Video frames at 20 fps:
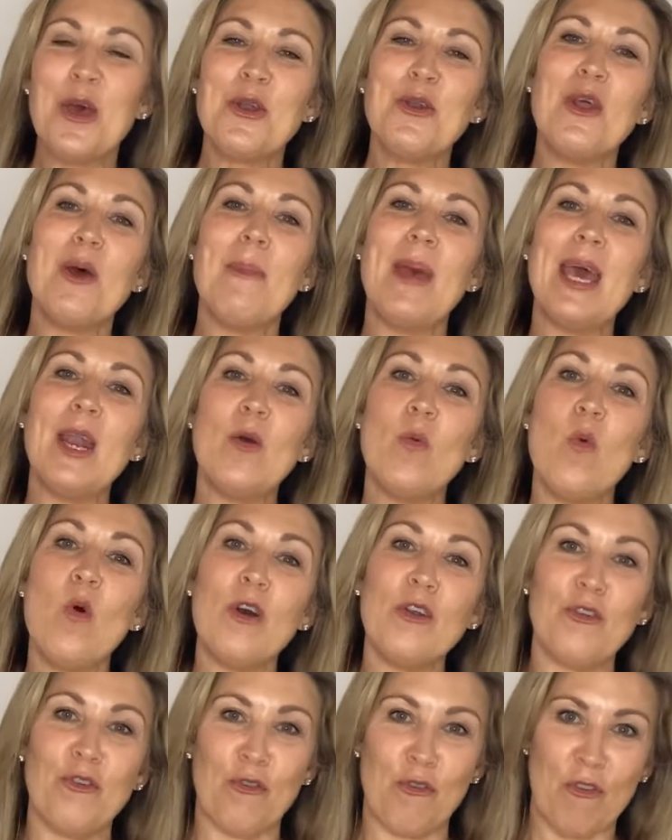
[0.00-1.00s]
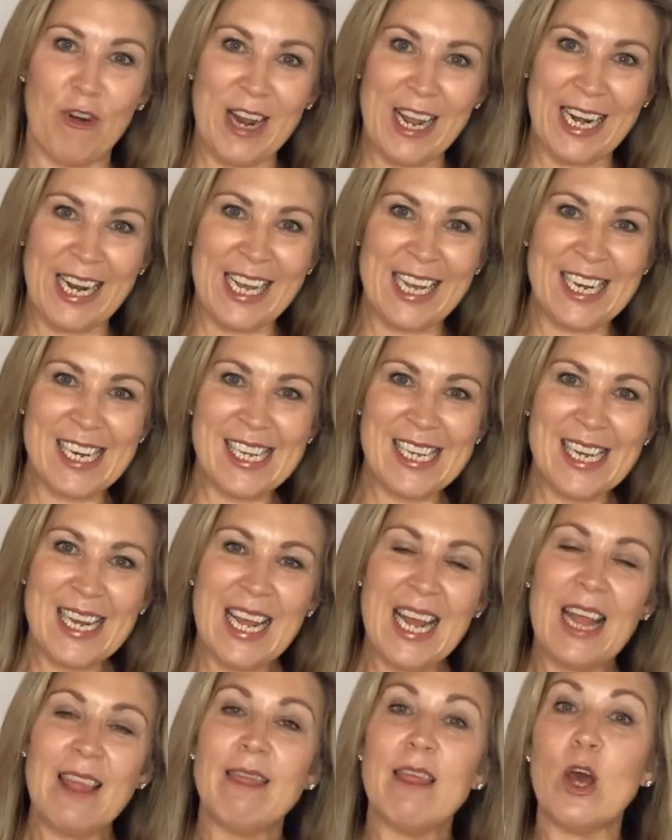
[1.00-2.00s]
no matter what triggered it,
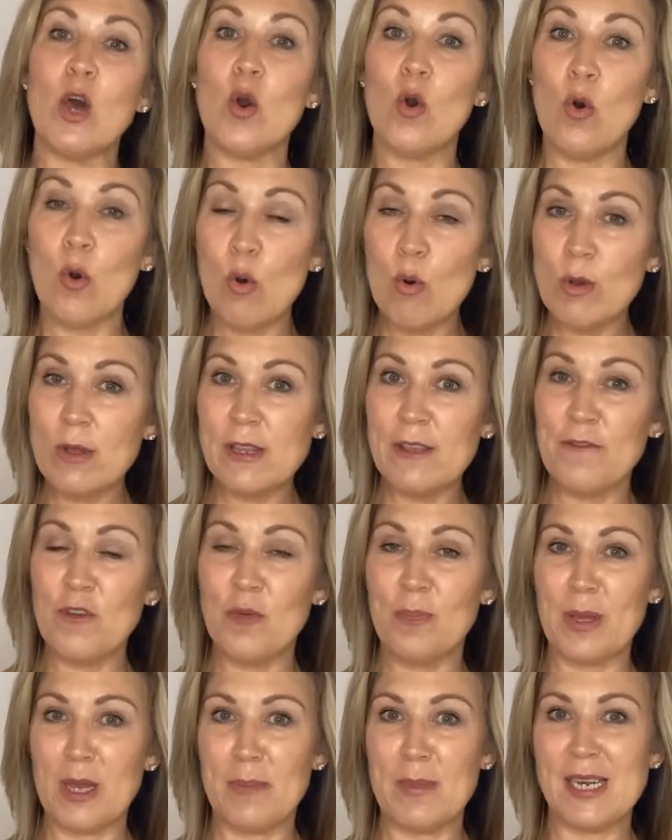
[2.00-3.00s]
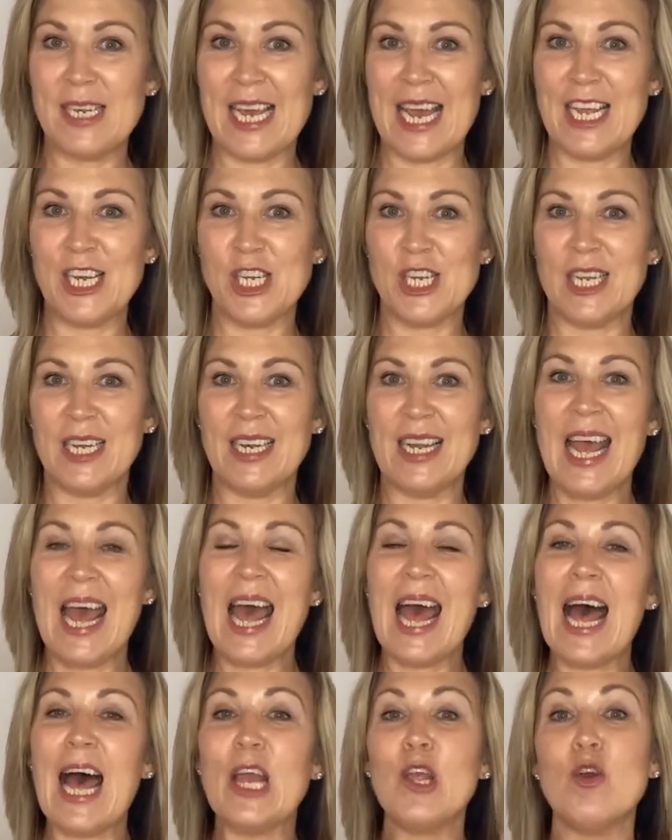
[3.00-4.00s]
the cause of your pigmentation
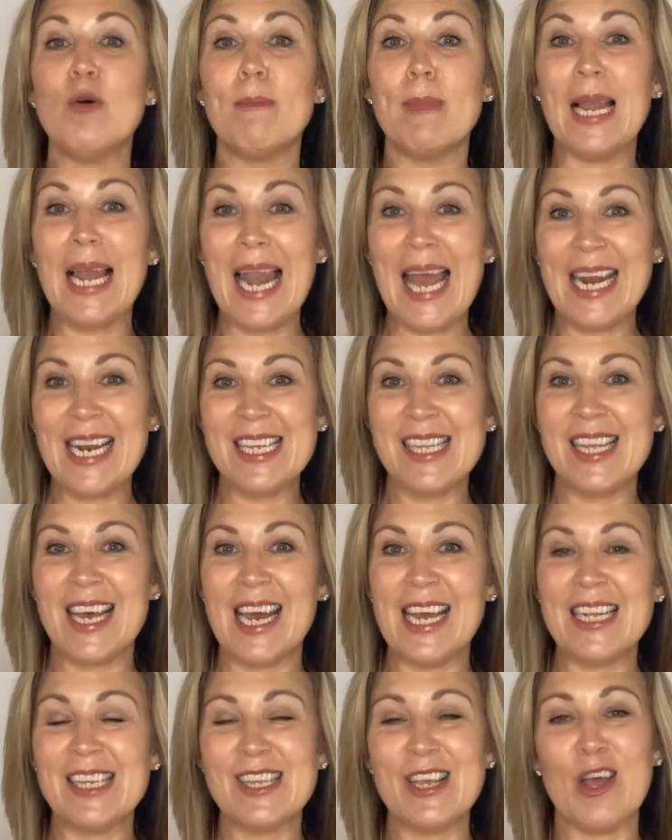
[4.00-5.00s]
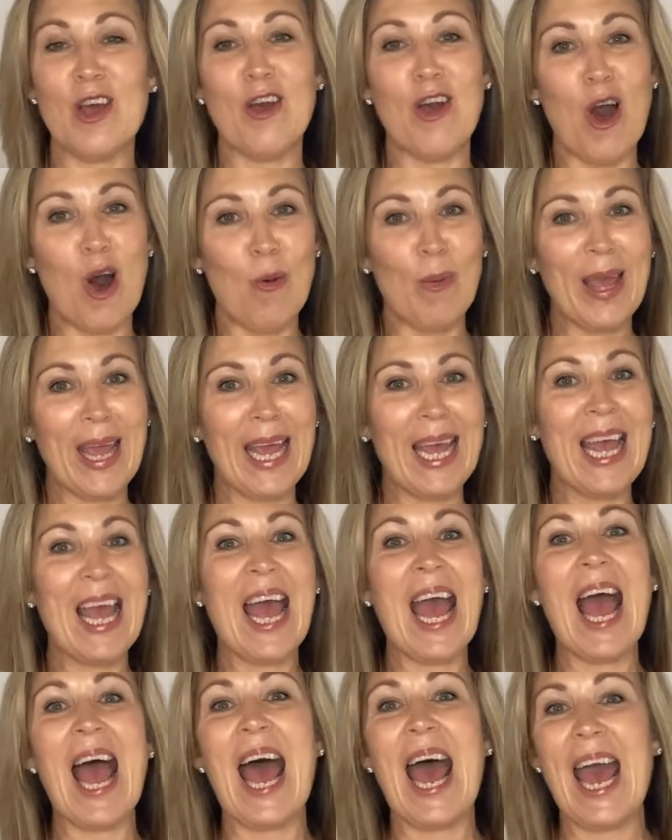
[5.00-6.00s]
are your melanocytes going
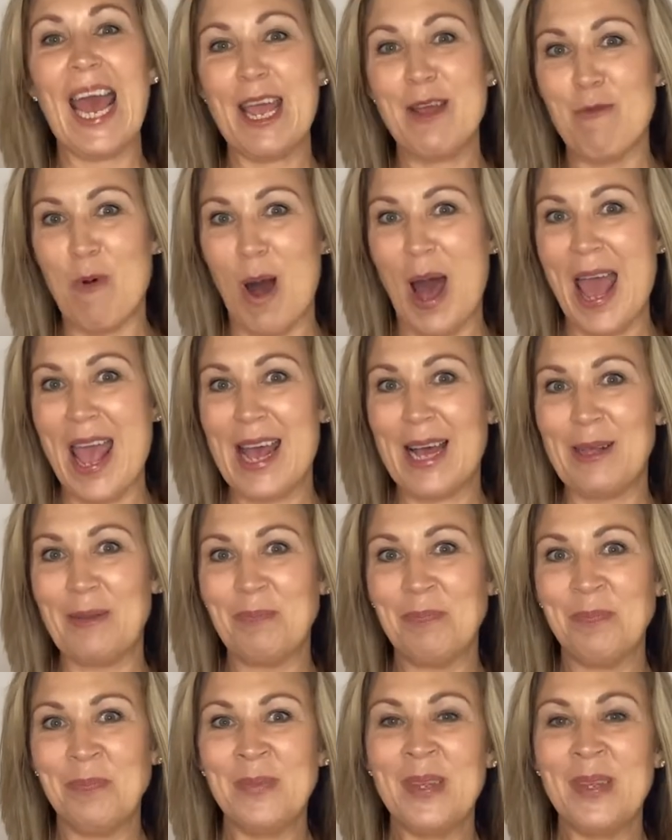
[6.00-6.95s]
haywire.